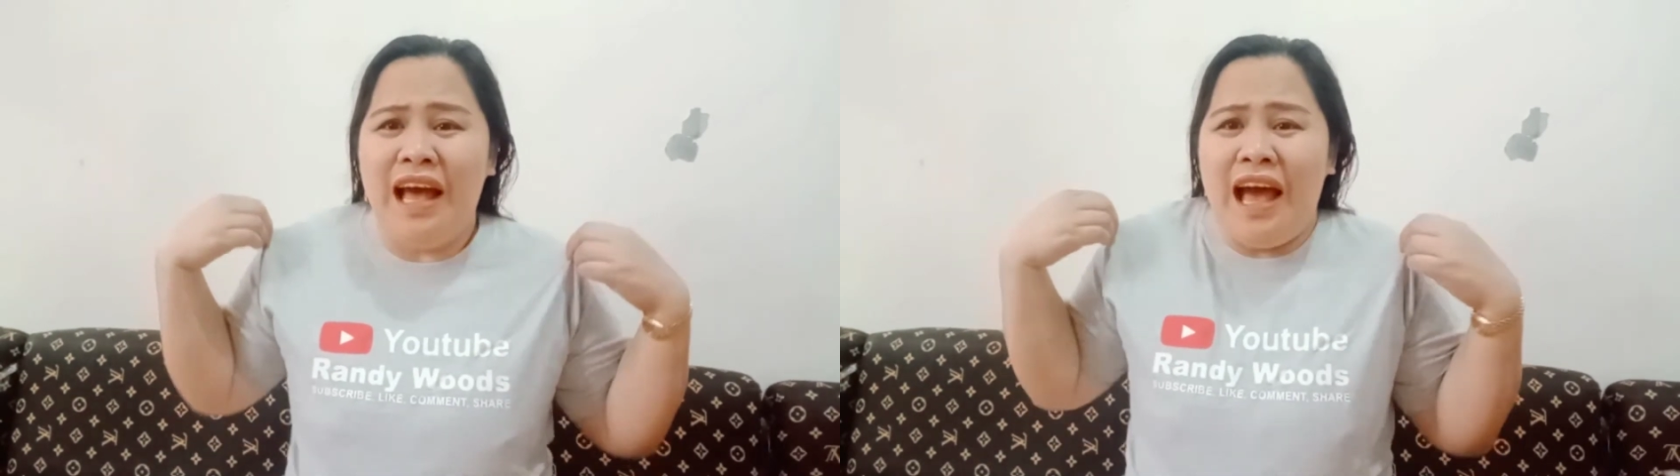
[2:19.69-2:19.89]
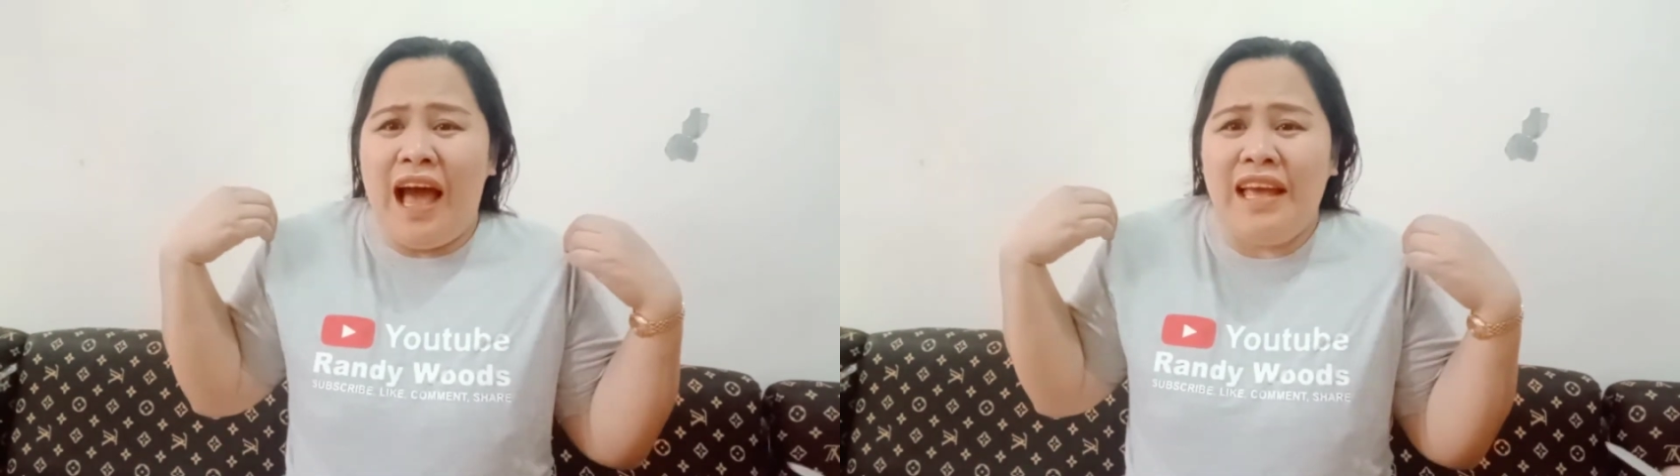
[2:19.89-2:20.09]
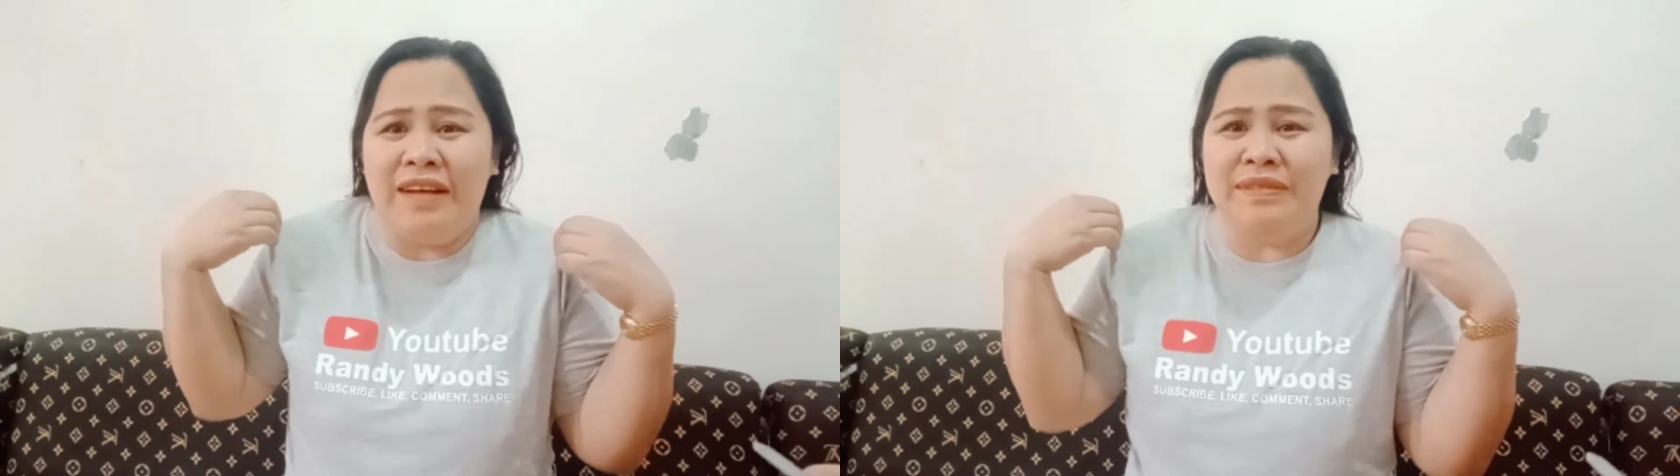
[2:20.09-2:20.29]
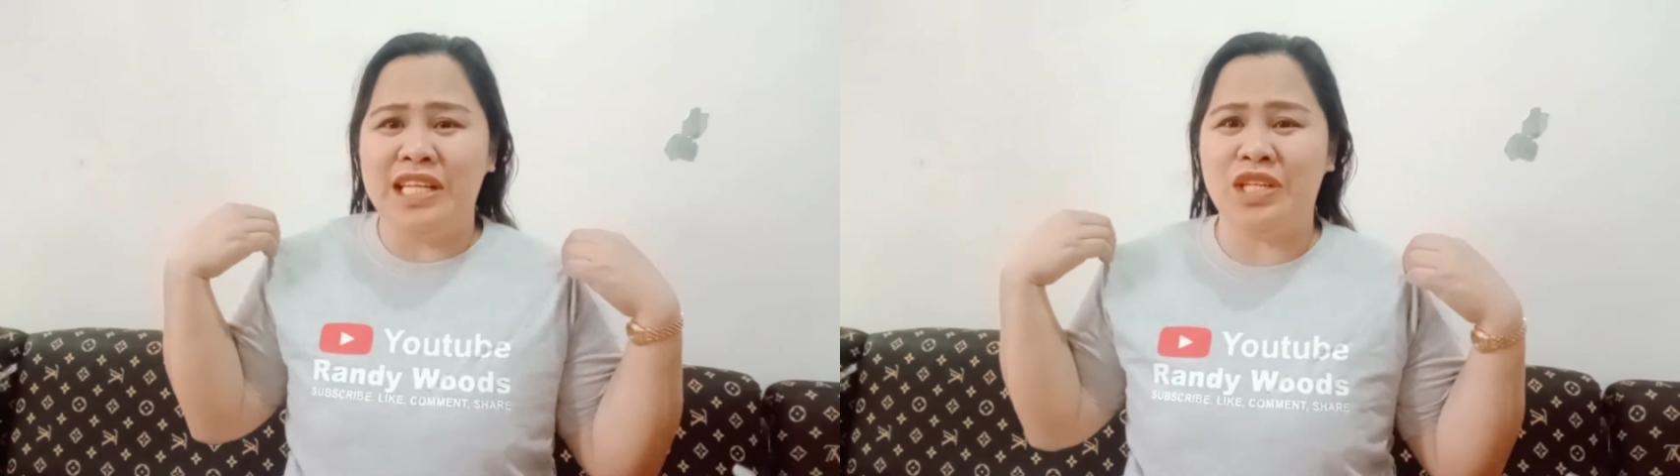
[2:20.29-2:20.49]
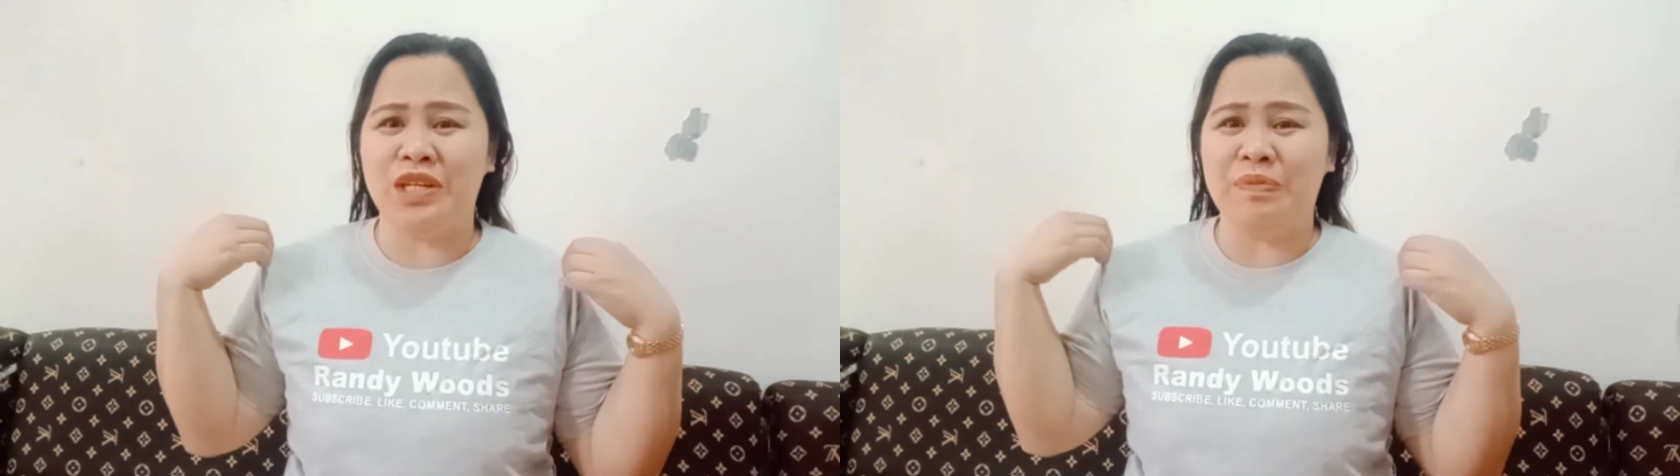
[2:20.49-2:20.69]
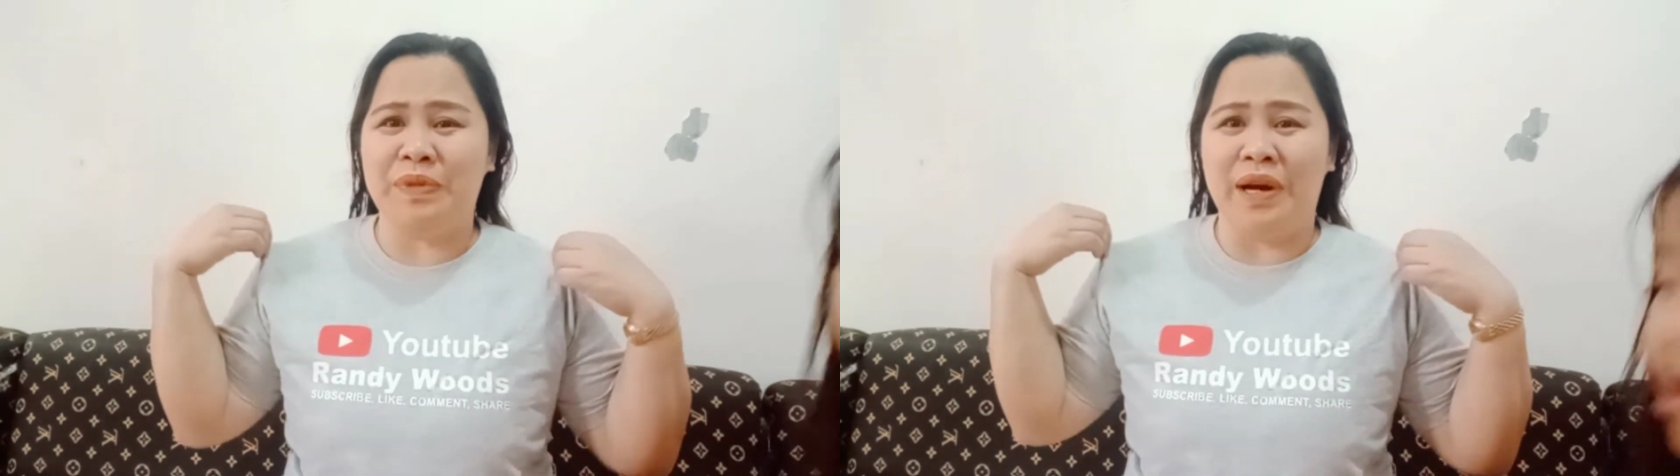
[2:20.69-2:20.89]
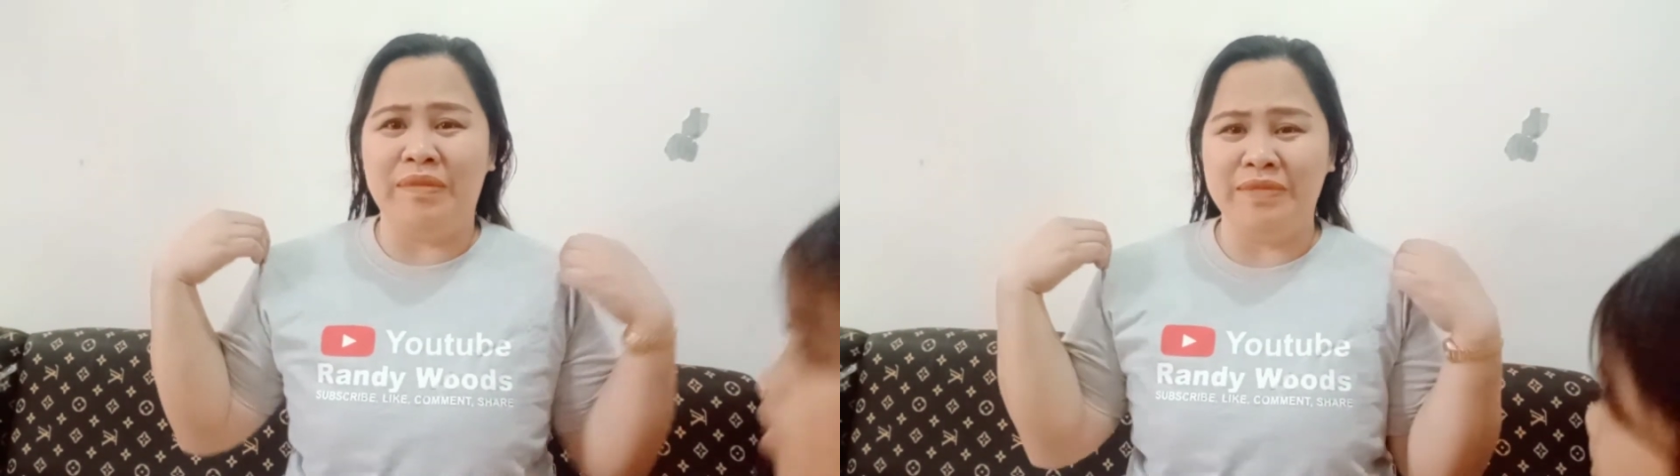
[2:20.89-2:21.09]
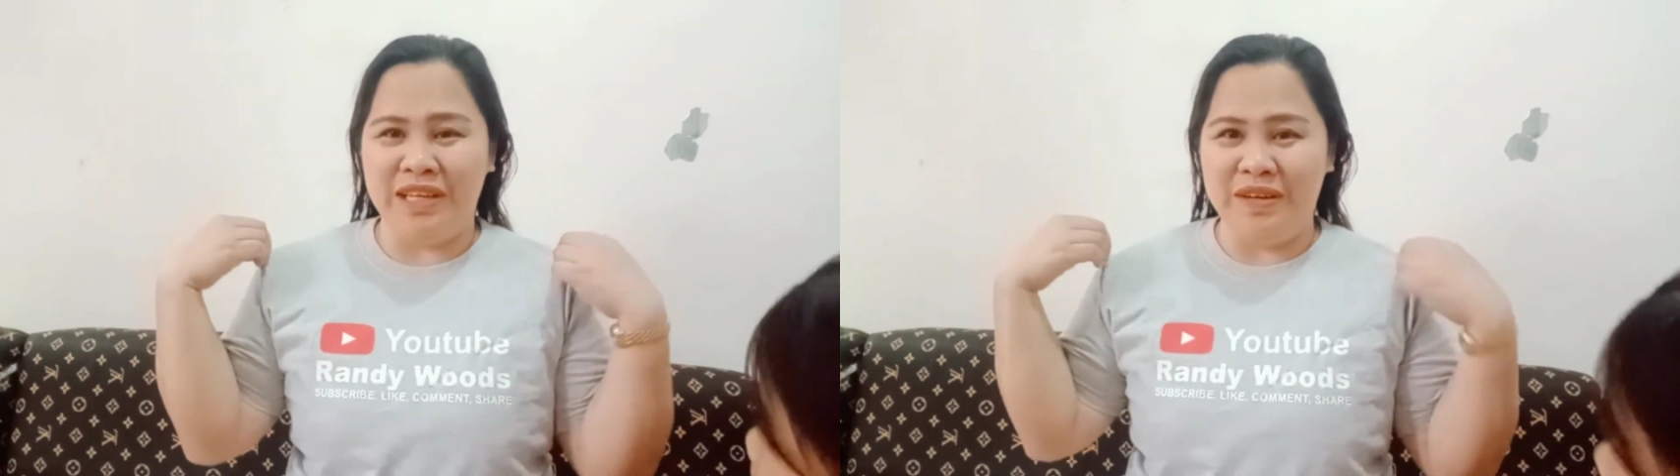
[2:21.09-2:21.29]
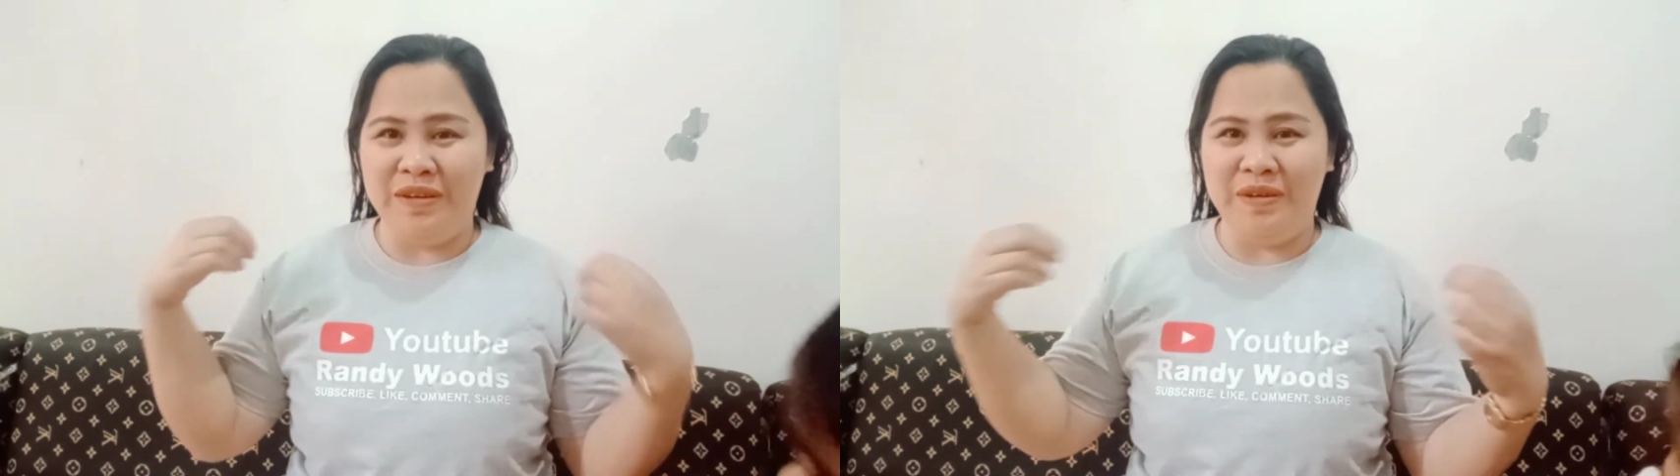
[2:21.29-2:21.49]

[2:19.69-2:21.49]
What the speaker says: I have t-shirt from you!